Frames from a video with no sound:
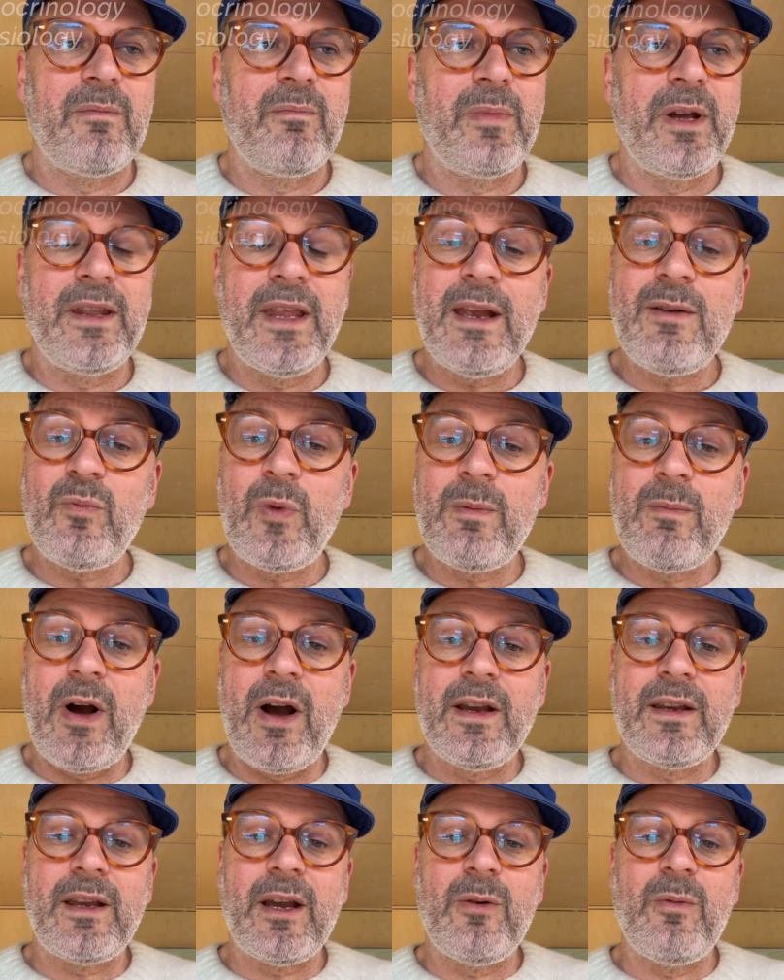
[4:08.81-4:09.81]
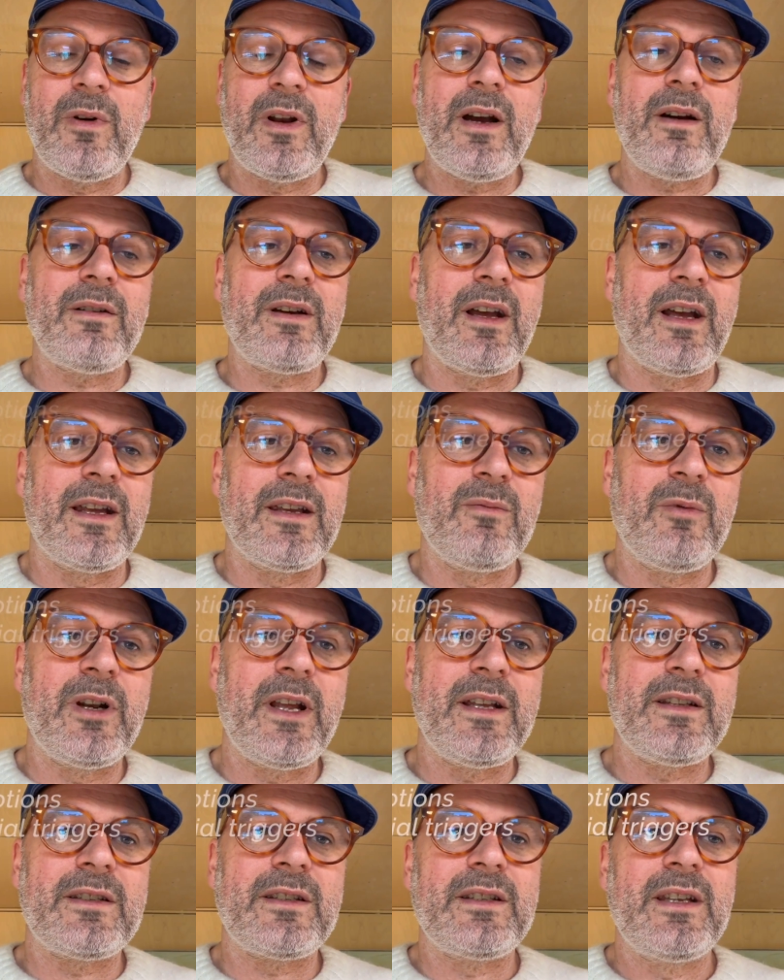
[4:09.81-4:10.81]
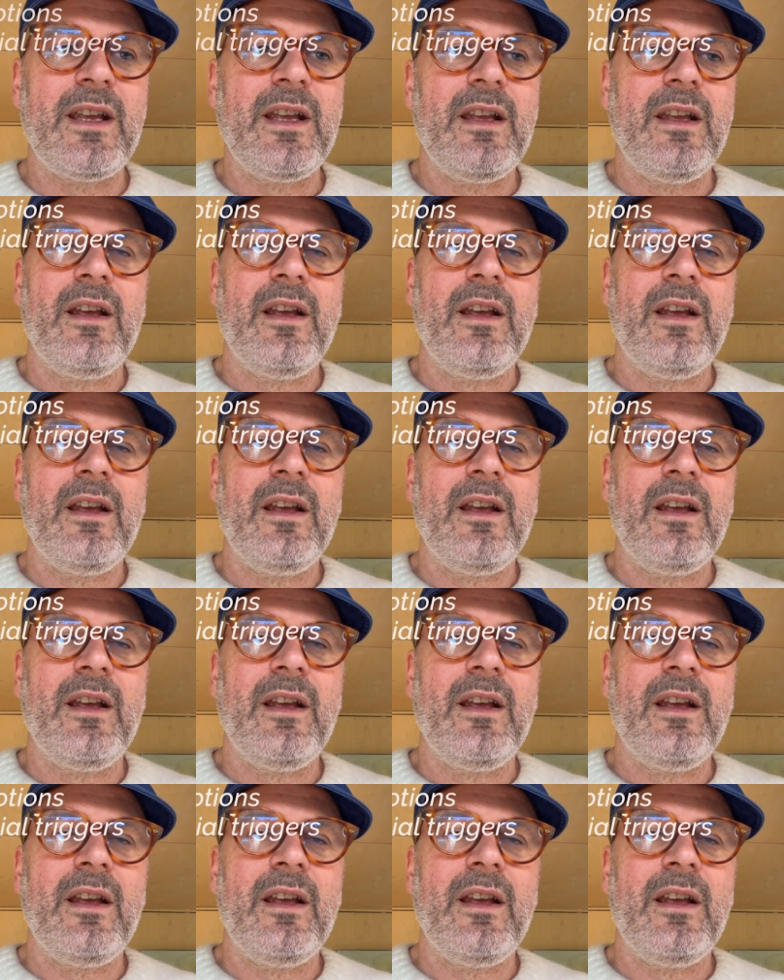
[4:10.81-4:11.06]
But then we might go, well, okay, well let's